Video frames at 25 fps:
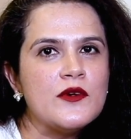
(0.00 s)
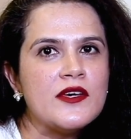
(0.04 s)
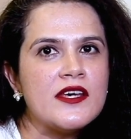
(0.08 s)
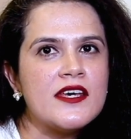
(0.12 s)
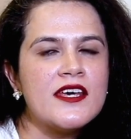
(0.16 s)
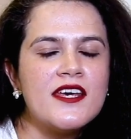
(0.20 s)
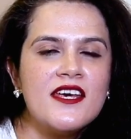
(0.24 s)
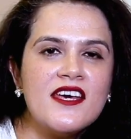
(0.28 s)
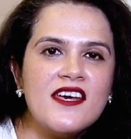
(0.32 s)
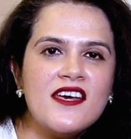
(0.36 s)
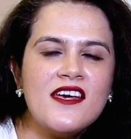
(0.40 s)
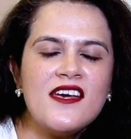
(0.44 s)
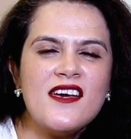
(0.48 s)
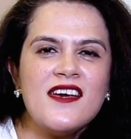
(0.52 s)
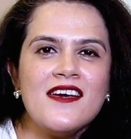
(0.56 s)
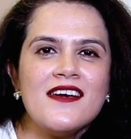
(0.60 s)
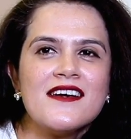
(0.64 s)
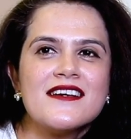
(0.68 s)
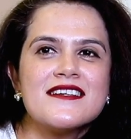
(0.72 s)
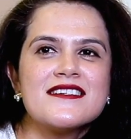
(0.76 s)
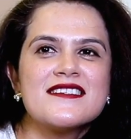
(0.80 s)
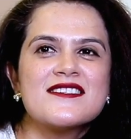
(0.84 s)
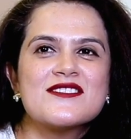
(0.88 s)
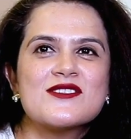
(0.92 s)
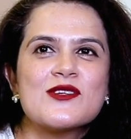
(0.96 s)

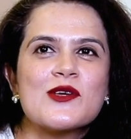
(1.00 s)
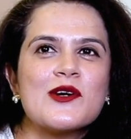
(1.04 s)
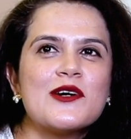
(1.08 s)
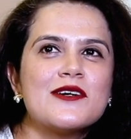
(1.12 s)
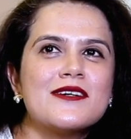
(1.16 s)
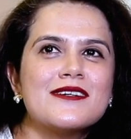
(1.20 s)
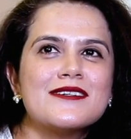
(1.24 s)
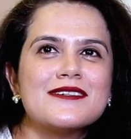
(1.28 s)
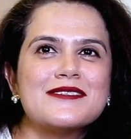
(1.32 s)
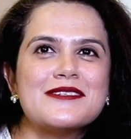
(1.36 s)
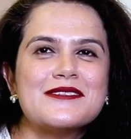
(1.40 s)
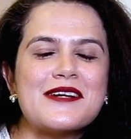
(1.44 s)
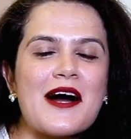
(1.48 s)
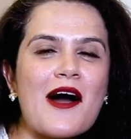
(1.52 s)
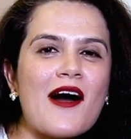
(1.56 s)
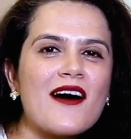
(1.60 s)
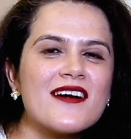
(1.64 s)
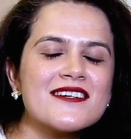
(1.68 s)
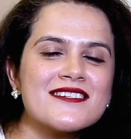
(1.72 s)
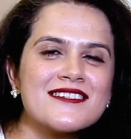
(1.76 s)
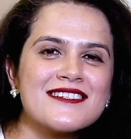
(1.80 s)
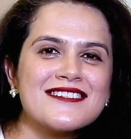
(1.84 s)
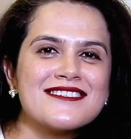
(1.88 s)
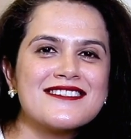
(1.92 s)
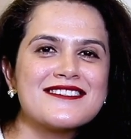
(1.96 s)
He is an
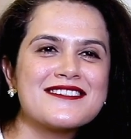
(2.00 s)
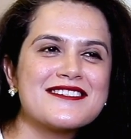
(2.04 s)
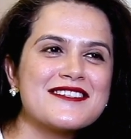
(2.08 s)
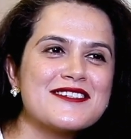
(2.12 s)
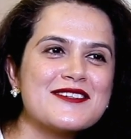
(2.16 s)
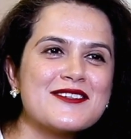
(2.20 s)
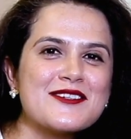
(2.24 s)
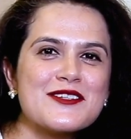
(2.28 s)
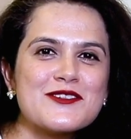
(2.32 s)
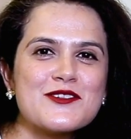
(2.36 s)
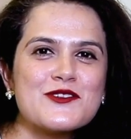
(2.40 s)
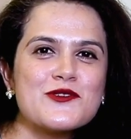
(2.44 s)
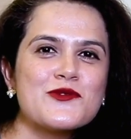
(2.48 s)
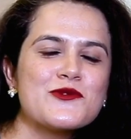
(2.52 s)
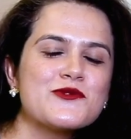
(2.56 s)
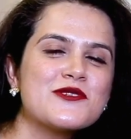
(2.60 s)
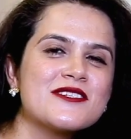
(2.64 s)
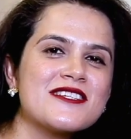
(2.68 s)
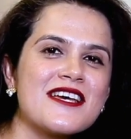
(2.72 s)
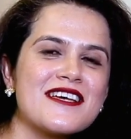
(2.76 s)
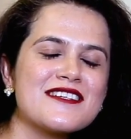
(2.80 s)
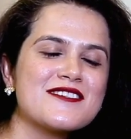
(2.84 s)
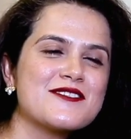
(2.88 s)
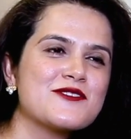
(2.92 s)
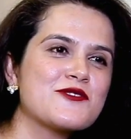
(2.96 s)
artist in the true
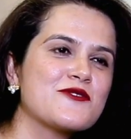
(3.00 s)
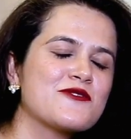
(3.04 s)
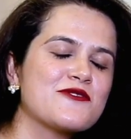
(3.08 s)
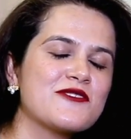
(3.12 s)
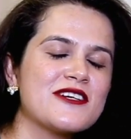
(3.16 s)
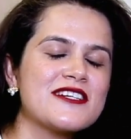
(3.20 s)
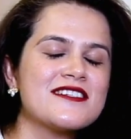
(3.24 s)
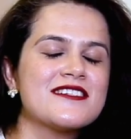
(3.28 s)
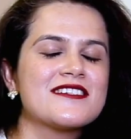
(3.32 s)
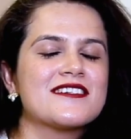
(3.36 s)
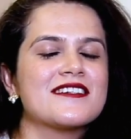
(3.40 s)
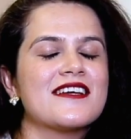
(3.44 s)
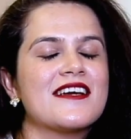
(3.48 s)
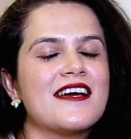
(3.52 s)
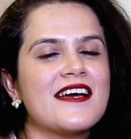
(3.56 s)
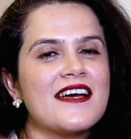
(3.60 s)
sense of it.